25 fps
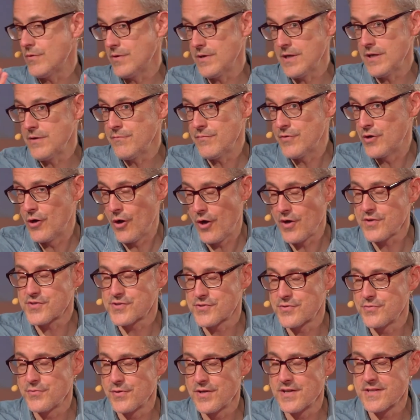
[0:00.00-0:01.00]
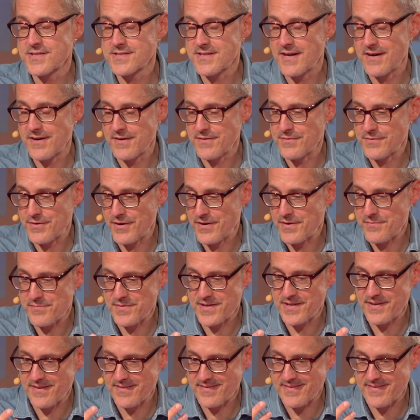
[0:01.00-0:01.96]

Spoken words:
even law students are going to be,